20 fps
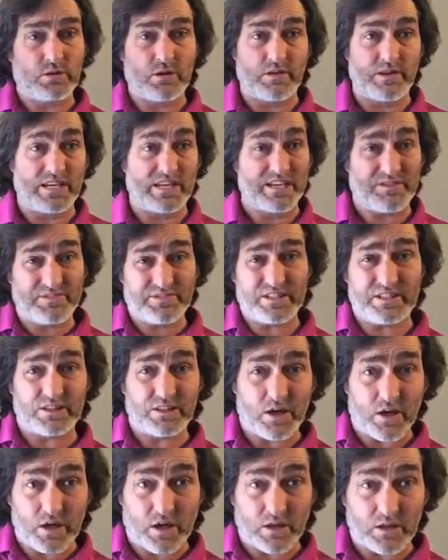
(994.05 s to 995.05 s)
They lift the
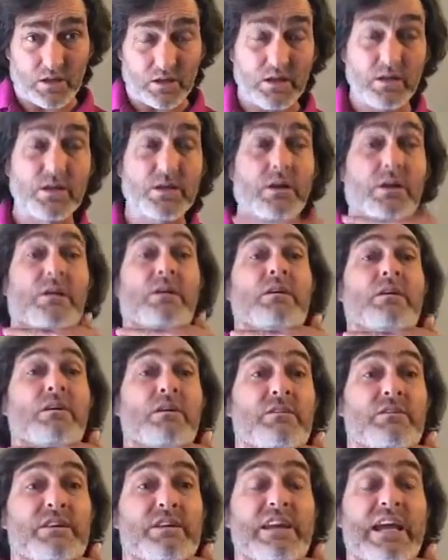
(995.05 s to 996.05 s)
dog
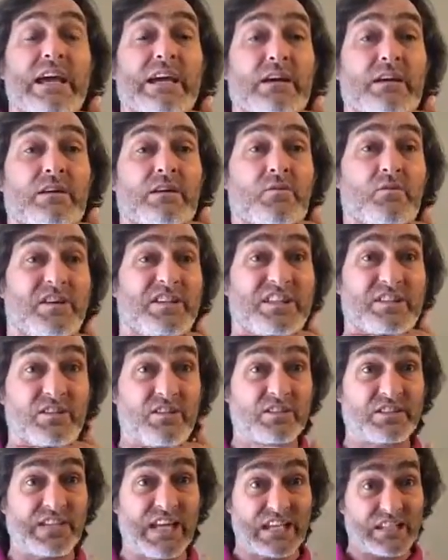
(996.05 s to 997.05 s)
on the neck. What the
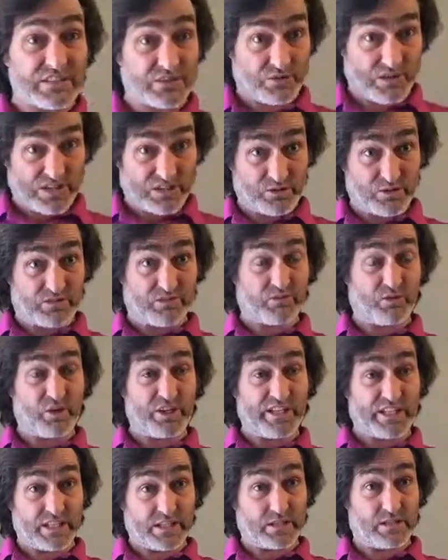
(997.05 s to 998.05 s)
dog does, try to
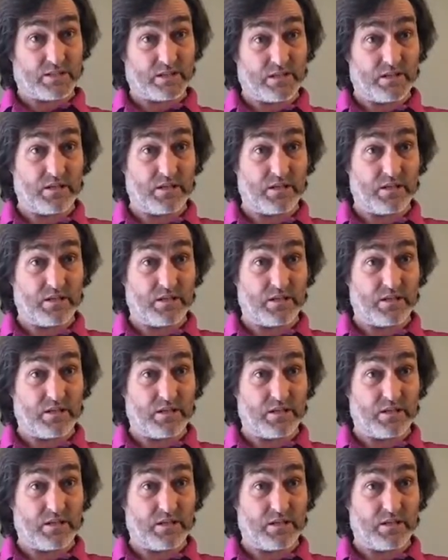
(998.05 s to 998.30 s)
avoid it.